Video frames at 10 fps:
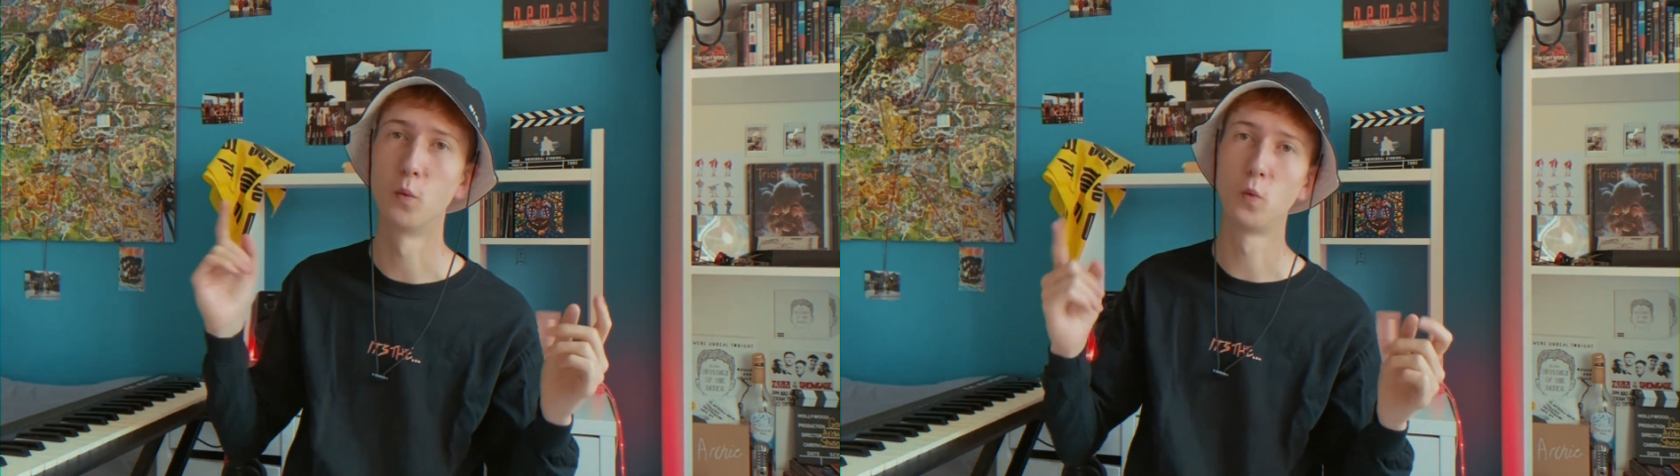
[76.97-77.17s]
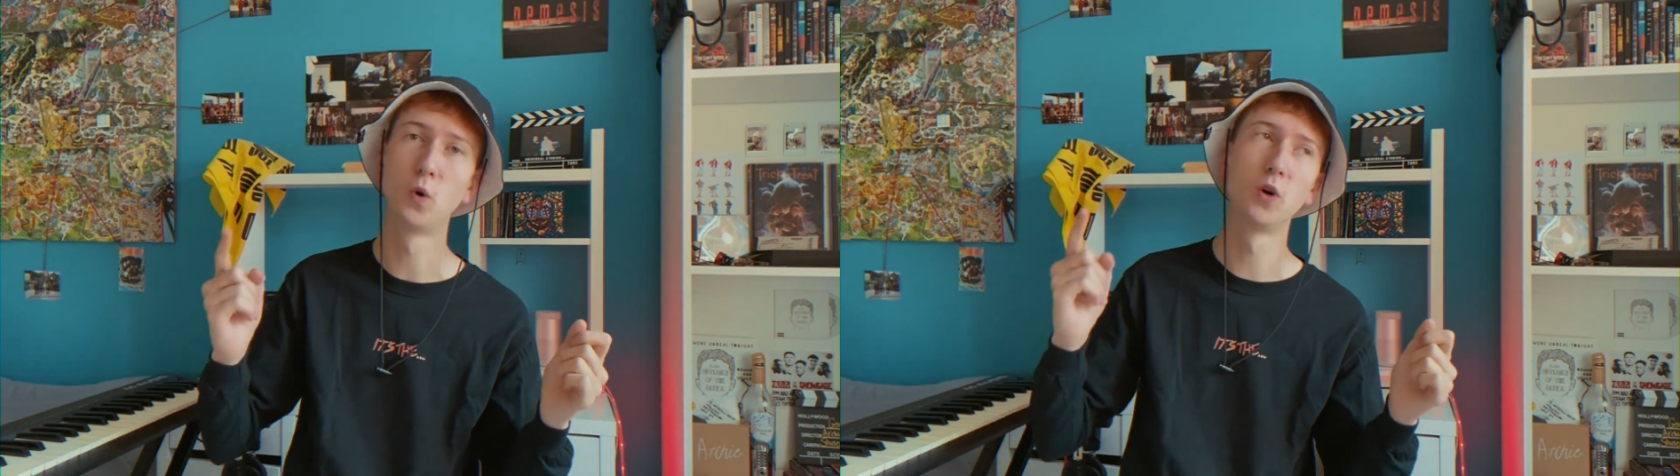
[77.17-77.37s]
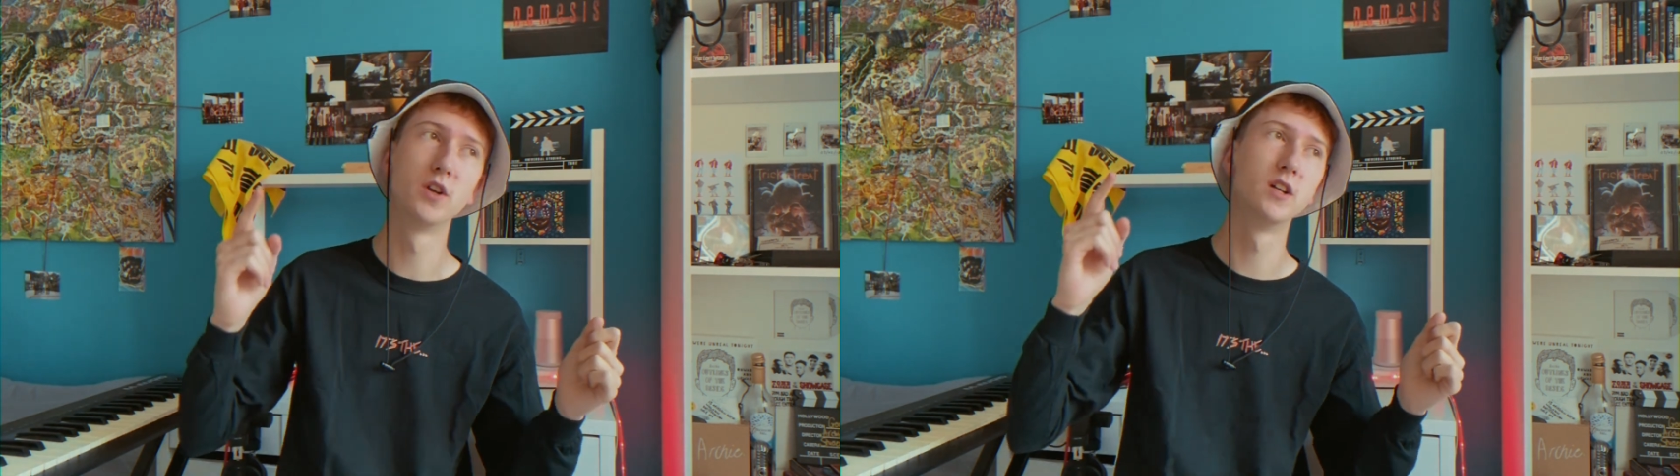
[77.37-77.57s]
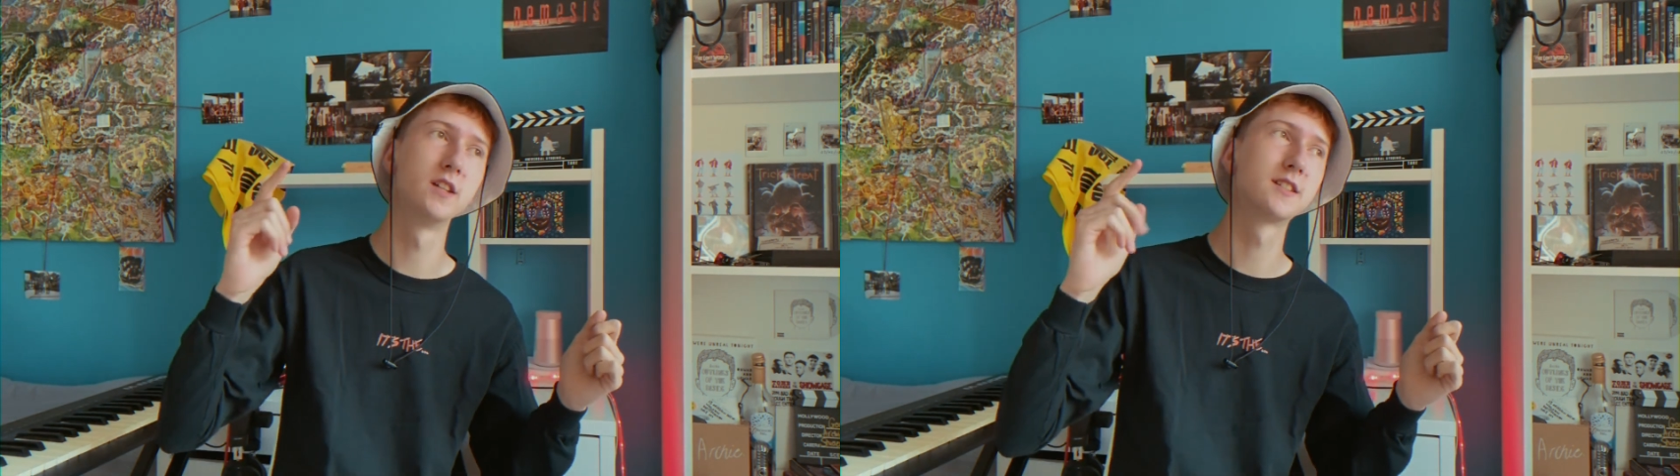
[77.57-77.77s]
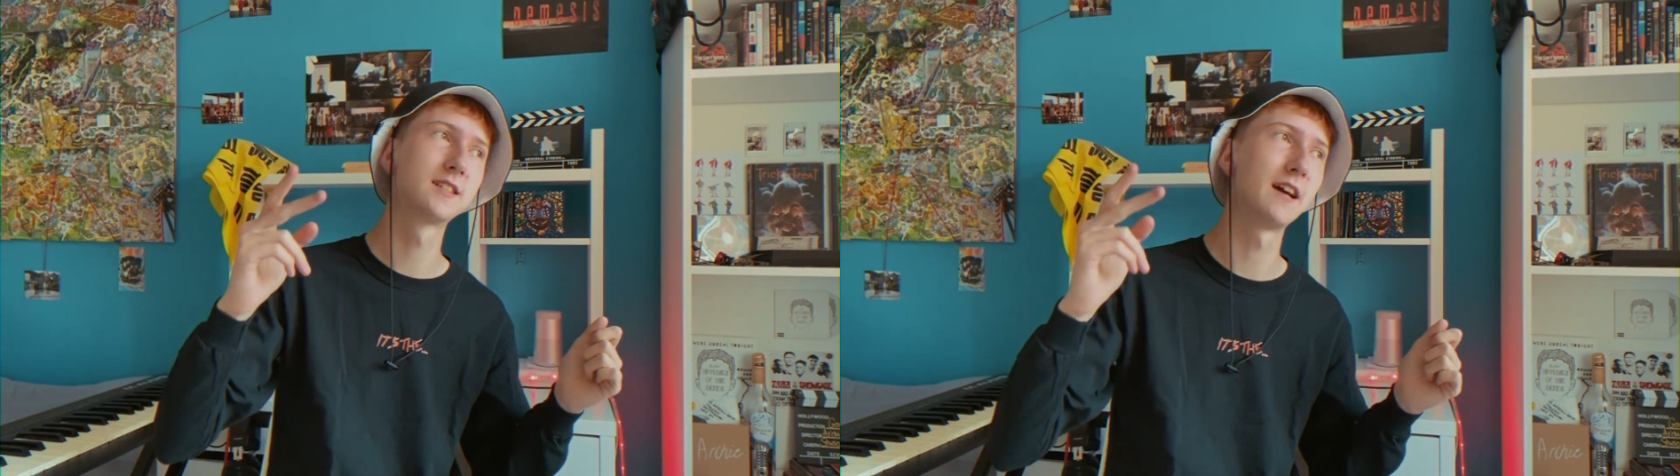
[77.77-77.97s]

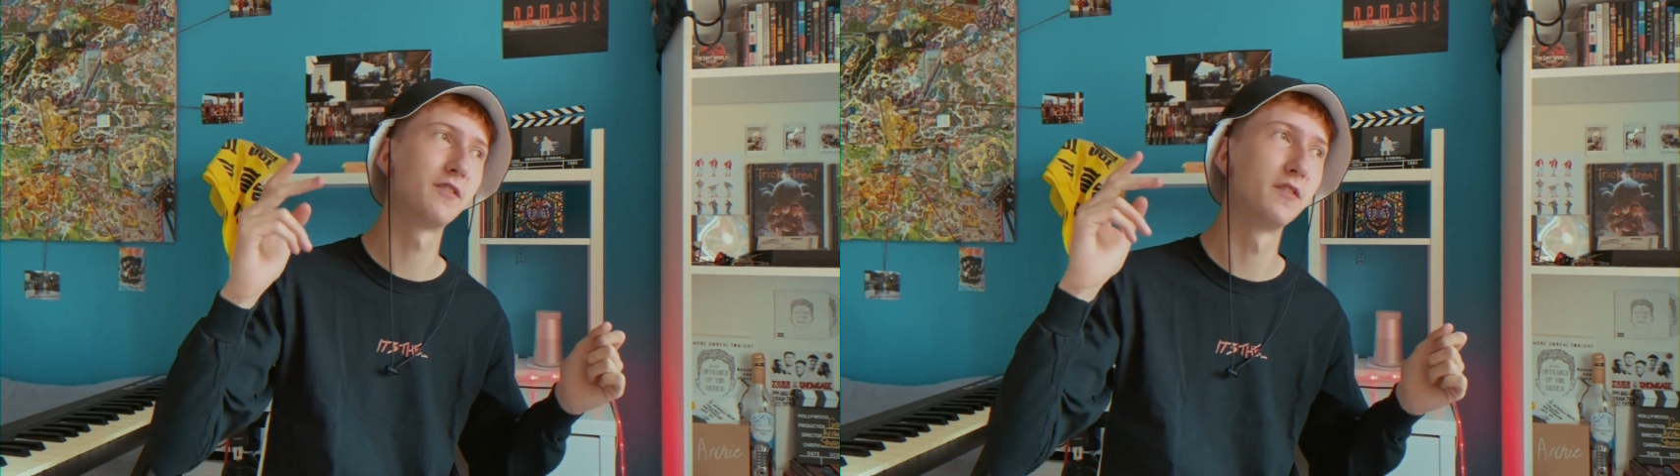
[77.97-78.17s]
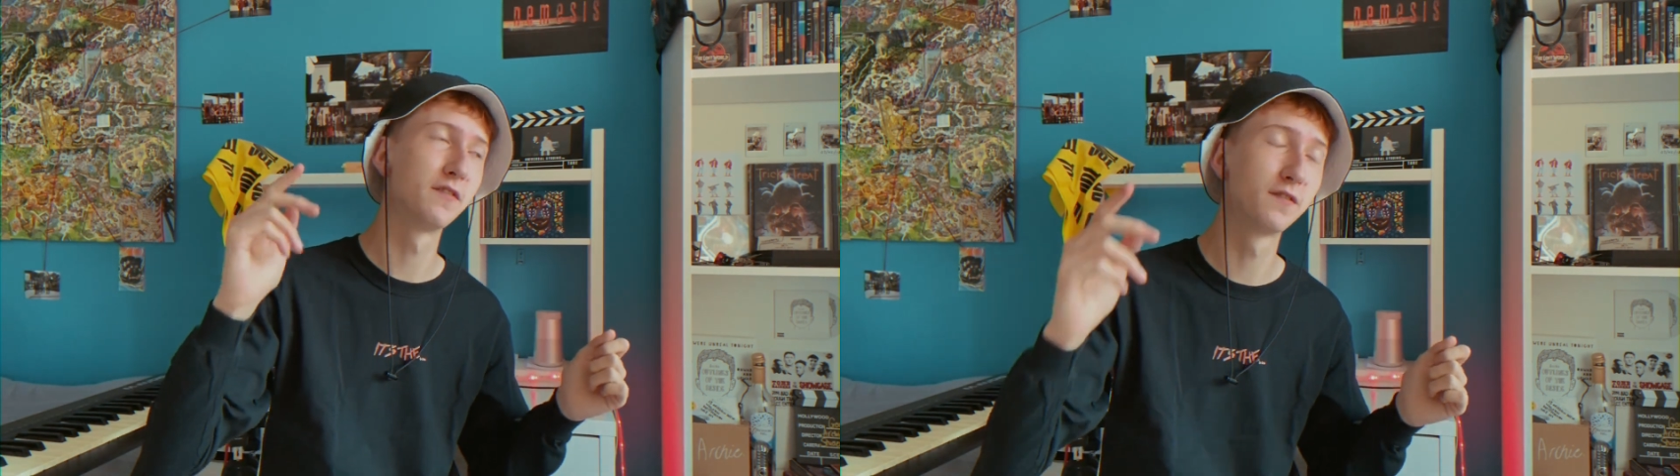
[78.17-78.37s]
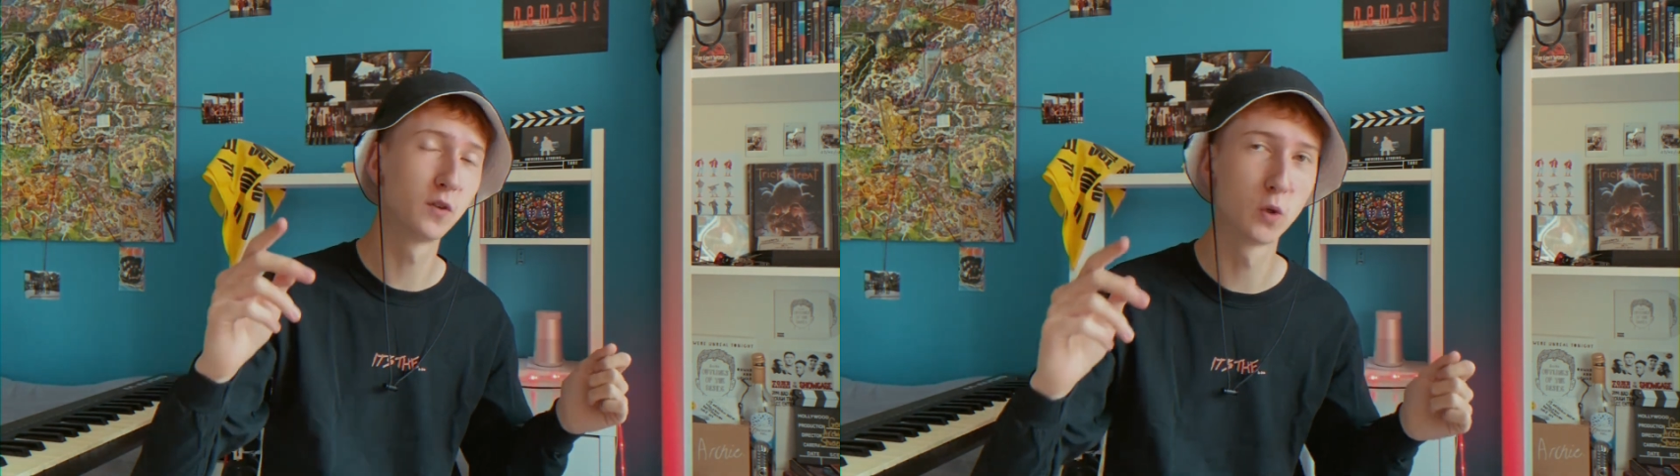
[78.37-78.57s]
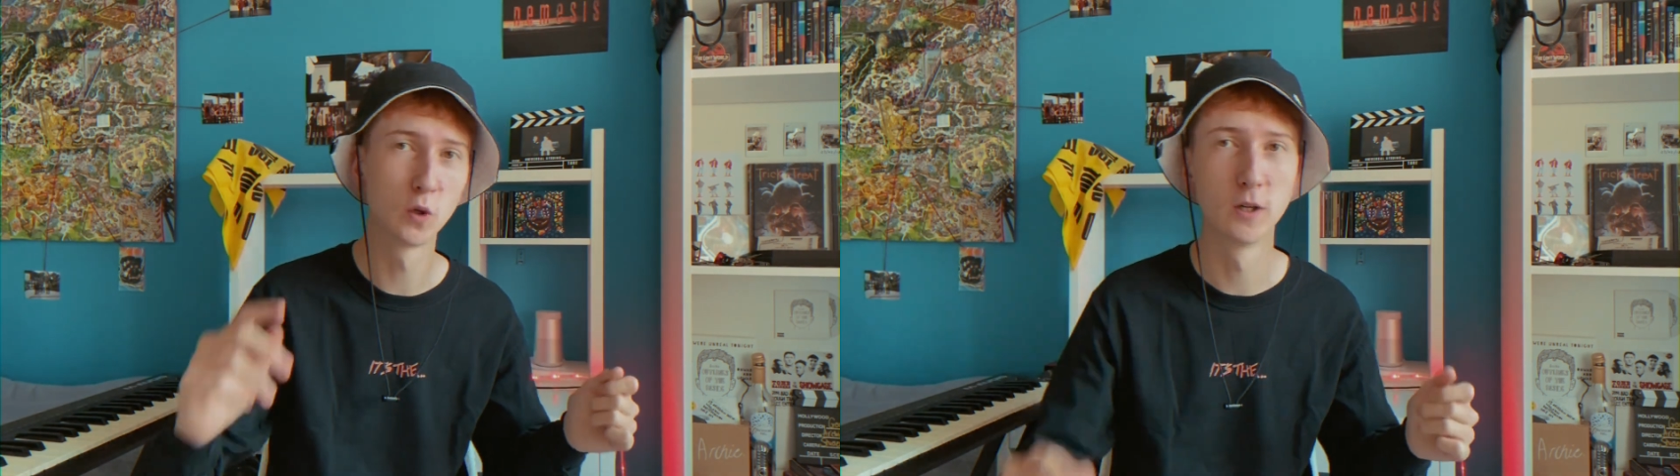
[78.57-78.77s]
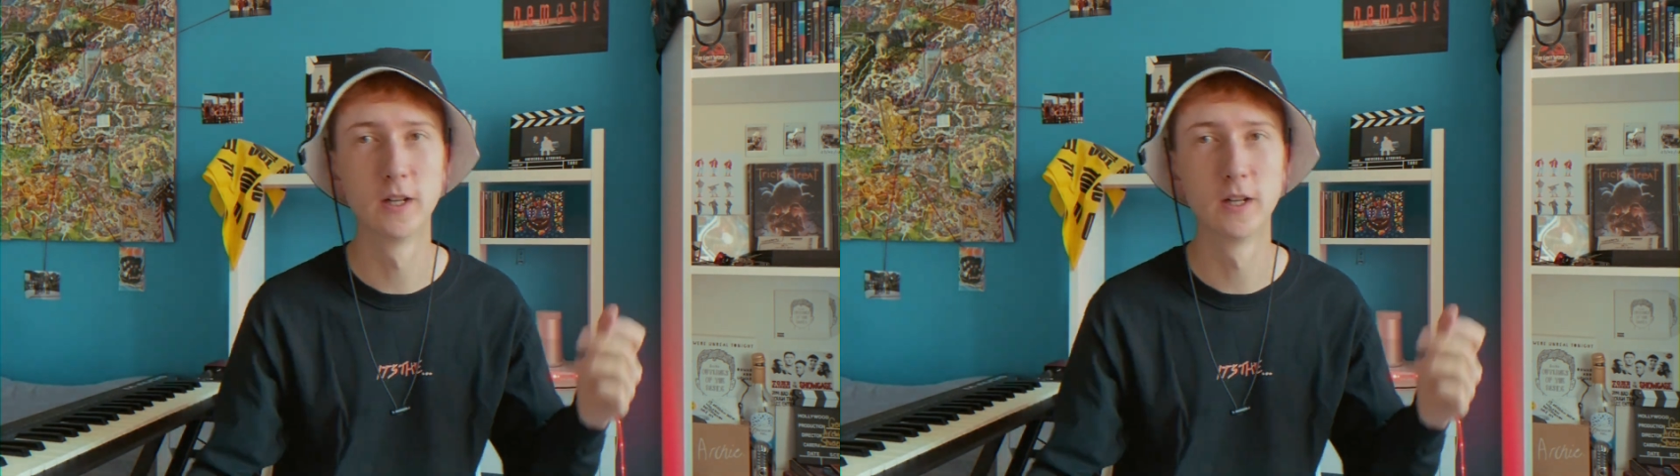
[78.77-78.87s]
174